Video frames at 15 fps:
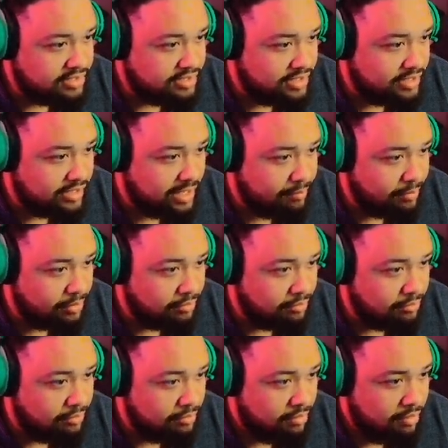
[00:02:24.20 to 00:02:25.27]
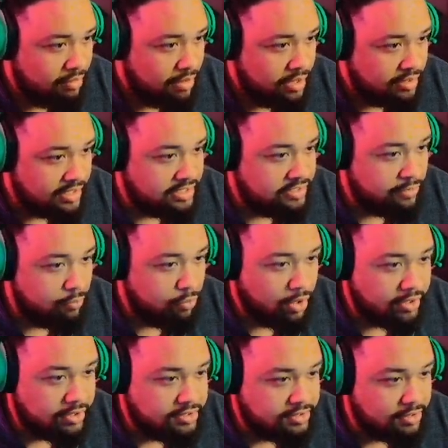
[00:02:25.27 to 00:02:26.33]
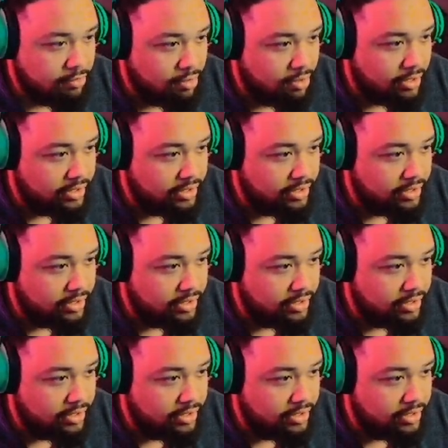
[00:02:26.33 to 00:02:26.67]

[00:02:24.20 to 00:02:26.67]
the camo that you work so hard to